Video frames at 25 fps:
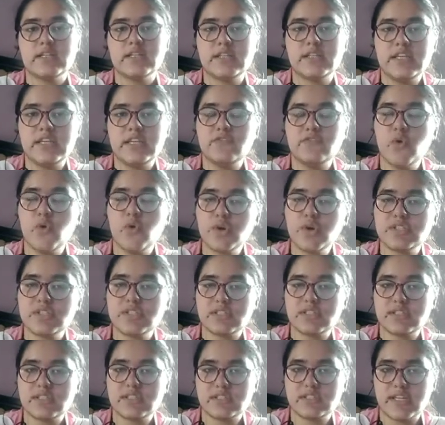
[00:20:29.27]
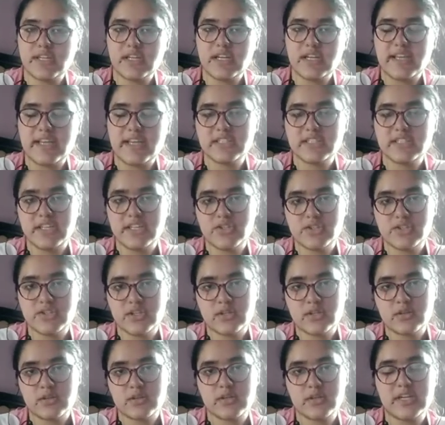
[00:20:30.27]
the forced
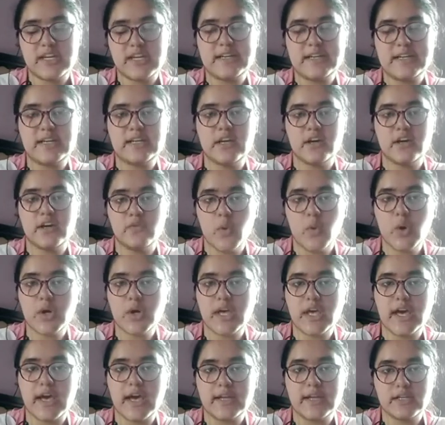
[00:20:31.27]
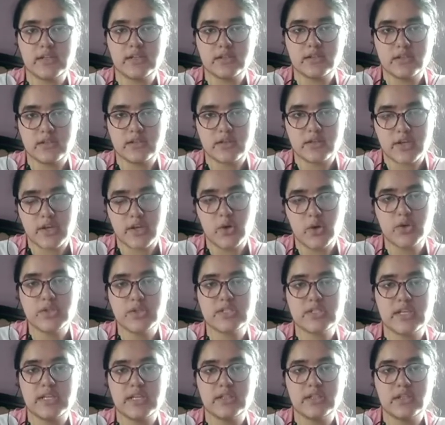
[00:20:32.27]
sterilization created havoc and
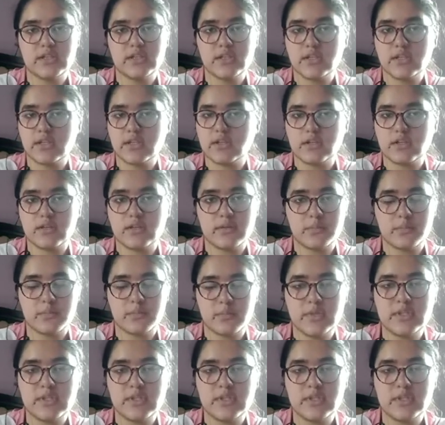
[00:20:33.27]
chaos in the uh,